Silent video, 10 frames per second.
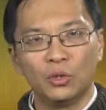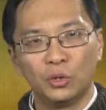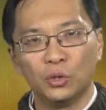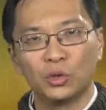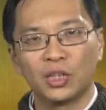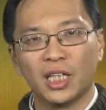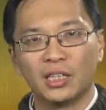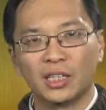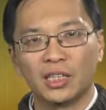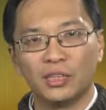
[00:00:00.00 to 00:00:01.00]
Tools
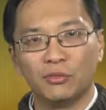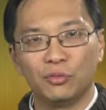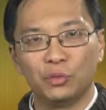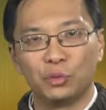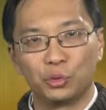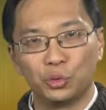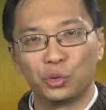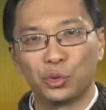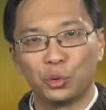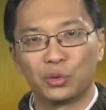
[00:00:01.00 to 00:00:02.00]
that give you true
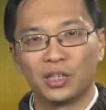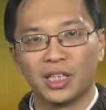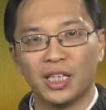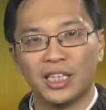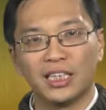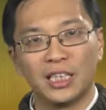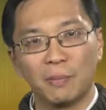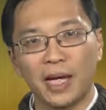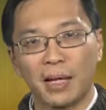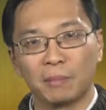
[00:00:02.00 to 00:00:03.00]
coordinate in a
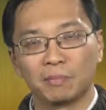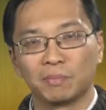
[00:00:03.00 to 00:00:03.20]
map.